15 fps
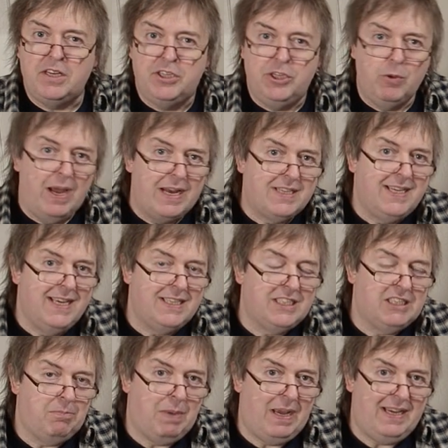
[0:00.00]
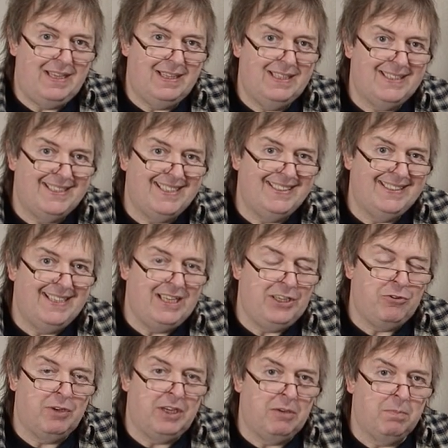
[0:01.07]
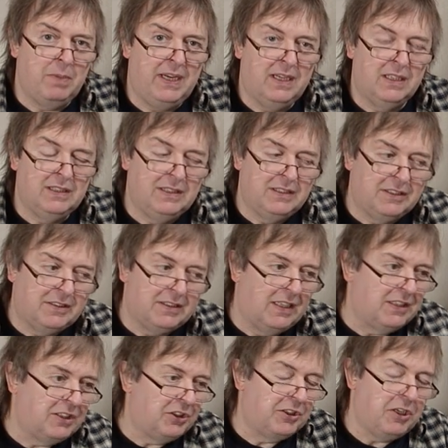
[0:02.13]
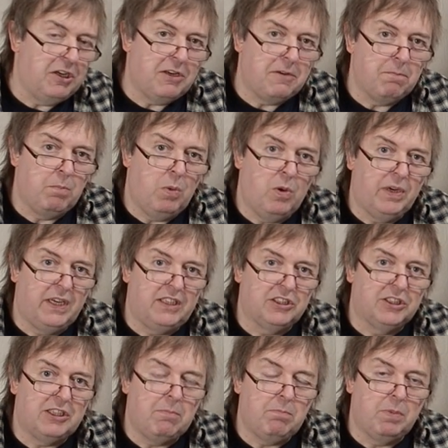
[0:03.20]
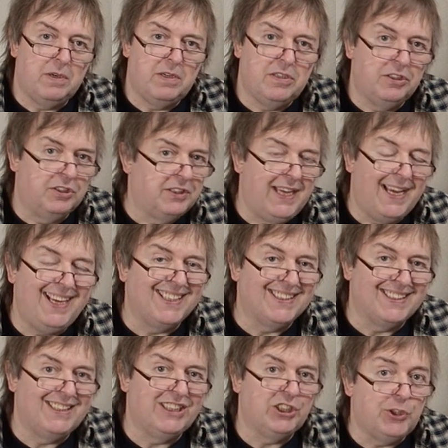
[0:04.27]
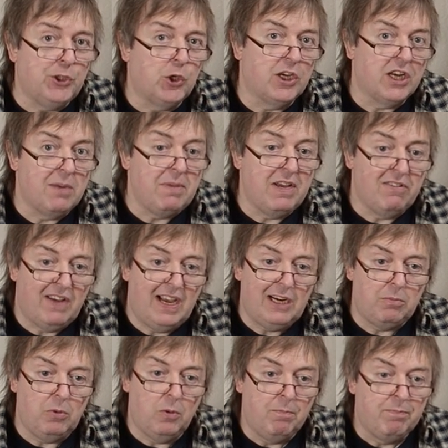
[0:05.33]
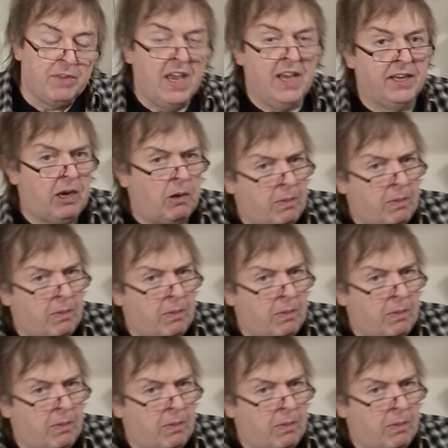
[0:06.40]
Do you anticipate this continuing? Because at a certain point, some printers, the inks are just not going to be available. You